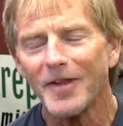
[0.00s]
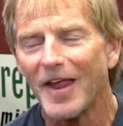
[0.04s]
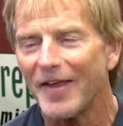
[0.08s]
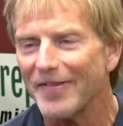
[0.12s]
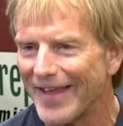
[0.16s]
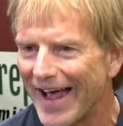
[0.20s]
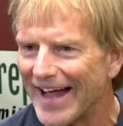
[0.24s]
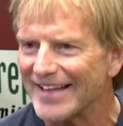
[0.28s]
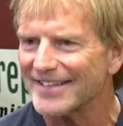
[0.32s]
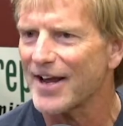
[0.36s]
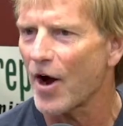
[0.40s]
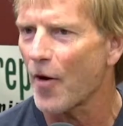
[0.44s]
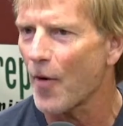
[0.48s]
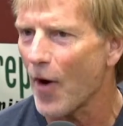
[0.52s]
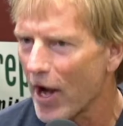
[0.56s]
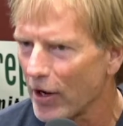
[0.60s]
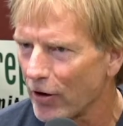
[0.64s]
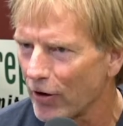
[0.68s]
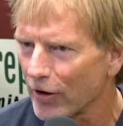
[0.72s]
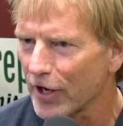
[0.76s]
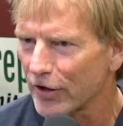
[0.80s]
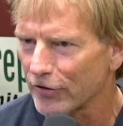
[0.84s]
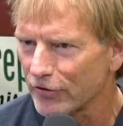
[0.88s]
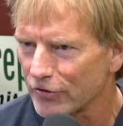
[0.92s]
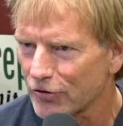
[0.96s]
That's how I
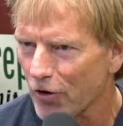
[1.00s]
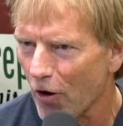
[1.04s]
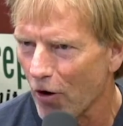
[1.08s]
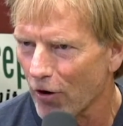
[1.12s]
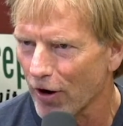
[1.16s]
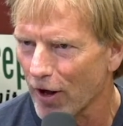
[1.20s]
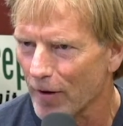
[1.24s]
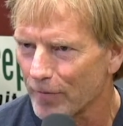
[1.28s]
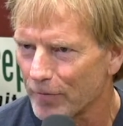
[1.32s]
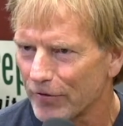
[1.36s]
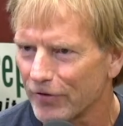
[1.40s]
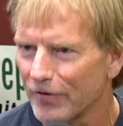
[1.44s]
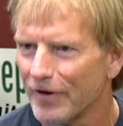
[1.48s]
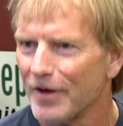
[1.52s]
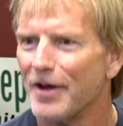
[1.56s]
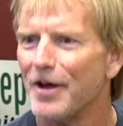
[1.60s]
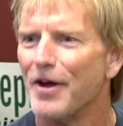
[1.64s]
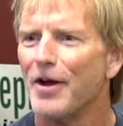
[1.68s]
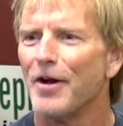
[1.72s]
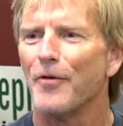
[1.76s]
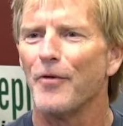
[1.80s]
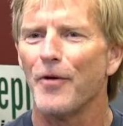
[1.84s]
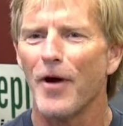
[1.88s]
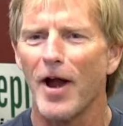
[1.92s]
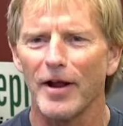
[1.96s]
look at startups,
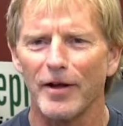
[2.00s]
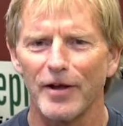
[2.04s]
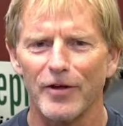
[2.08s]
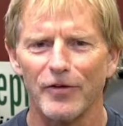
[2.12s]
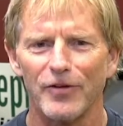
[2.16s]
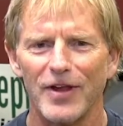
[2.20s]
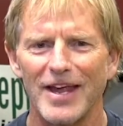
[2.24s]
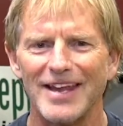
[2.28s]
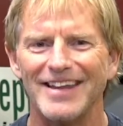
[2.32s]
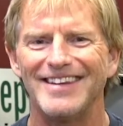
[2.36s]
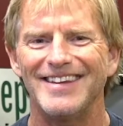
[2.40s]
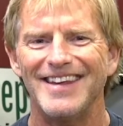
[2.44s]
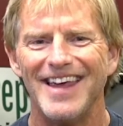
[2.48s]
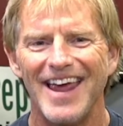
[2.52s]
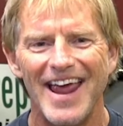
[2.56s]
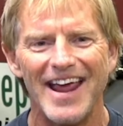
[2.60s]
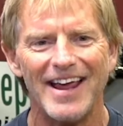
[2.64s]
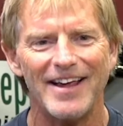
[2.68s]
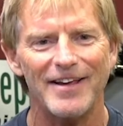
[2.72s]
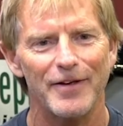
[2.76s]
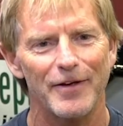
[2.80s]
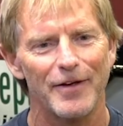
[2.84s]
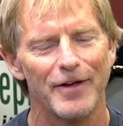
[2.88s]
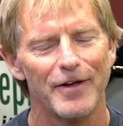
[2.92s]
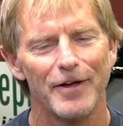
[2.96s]
right? Because they
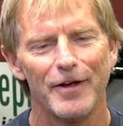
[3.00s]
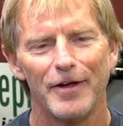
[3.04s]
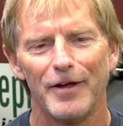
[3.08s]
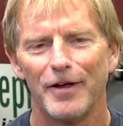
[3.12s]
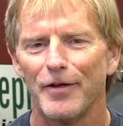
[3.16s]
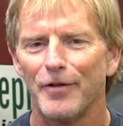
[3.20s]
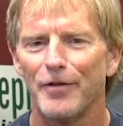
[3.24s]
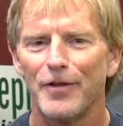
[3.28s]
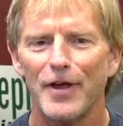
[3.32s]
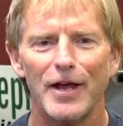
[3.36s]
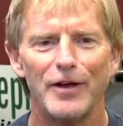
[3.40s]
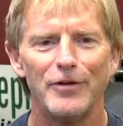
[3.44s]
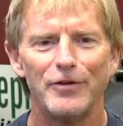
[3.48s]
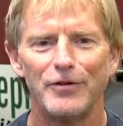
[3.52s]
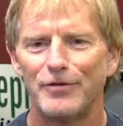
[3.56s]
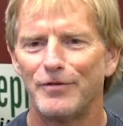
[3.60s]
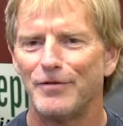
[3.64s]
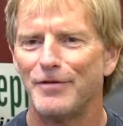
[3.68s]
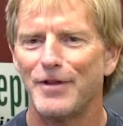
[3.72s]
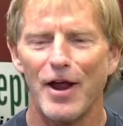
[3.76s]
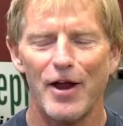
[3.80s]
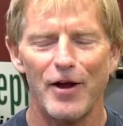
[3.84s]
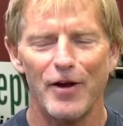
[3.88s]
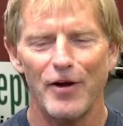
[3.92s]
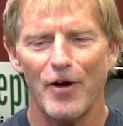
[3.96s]
take, mm-hmm. they
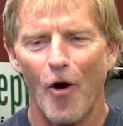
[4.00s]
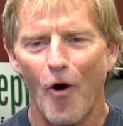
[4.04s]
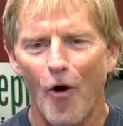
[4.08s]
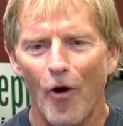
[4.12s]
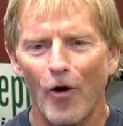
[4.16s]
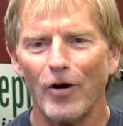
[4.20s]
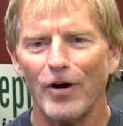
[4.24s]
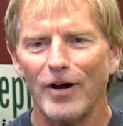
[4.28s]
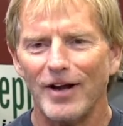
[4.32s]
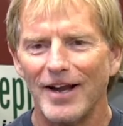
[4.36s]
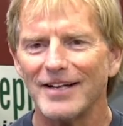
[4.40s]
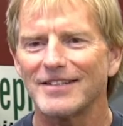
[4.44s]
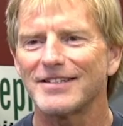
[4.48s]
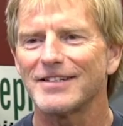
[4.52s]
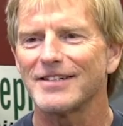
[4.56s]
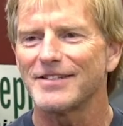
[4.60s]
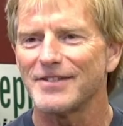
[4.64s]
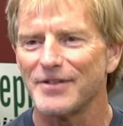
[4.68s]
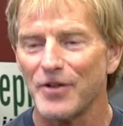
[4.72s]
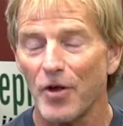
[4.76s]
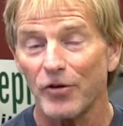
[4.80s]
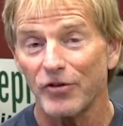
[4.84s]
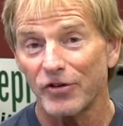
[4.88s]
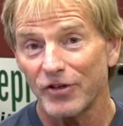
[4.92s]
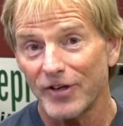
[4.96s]
they aren't
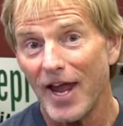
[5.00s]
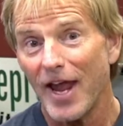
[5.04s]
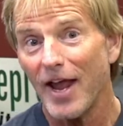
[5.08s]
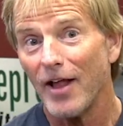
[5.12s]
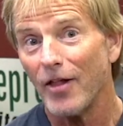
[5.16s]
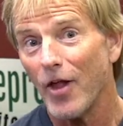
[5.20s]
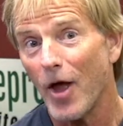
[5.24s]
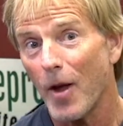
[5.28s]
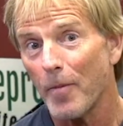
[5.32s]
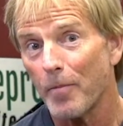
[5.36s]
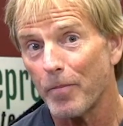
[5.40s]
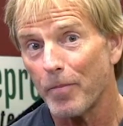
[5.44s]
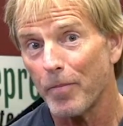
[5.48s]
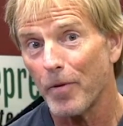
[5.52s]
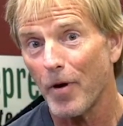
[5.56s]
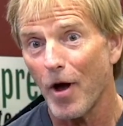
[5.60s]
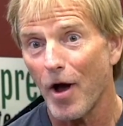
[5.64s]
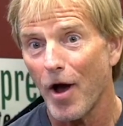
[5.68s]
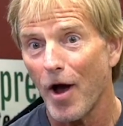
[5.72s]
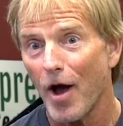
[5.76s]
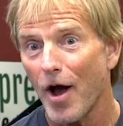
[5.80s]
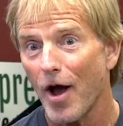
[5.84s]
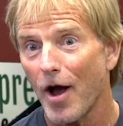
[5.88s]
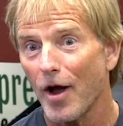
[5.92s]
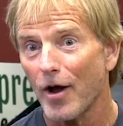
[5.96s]
necessarily, they'll scale up
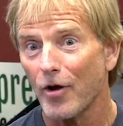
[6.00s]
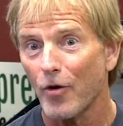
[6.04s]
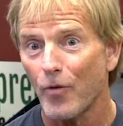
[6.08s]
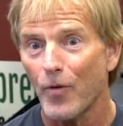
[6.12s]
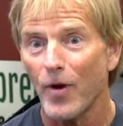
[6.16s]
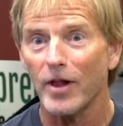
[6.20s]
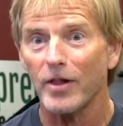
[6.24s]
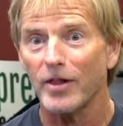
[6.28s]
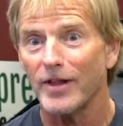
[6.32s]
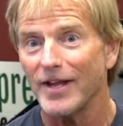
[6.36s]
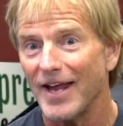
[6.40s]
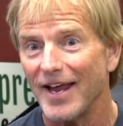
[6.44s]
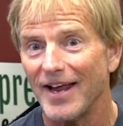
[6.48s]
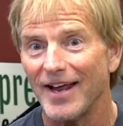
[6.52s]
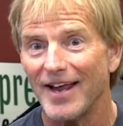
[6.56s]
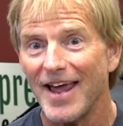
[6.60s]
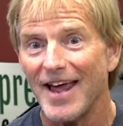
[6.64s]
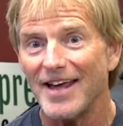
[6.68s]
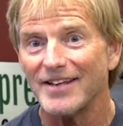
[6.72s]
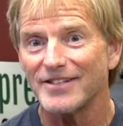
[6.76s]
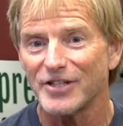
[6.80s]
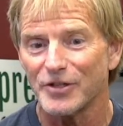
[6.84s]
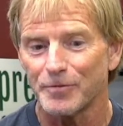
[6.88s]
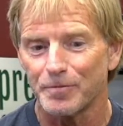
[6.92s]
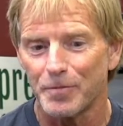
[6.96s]
uh, quickly in
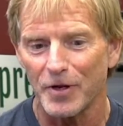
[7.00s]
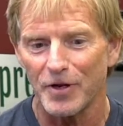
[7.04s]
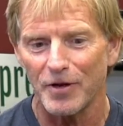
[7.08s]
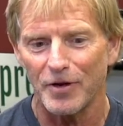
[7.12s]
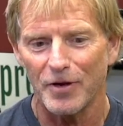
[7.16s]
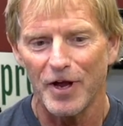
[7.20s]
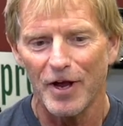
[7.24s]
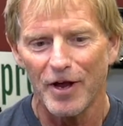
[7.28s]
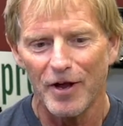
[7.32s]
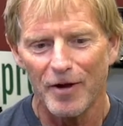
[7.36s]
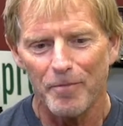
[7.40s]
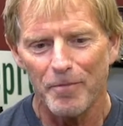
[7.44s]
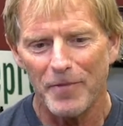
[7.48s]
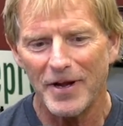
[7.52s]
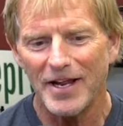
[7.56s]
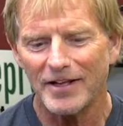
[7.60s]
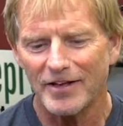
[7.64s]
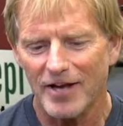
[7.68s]
cases, but many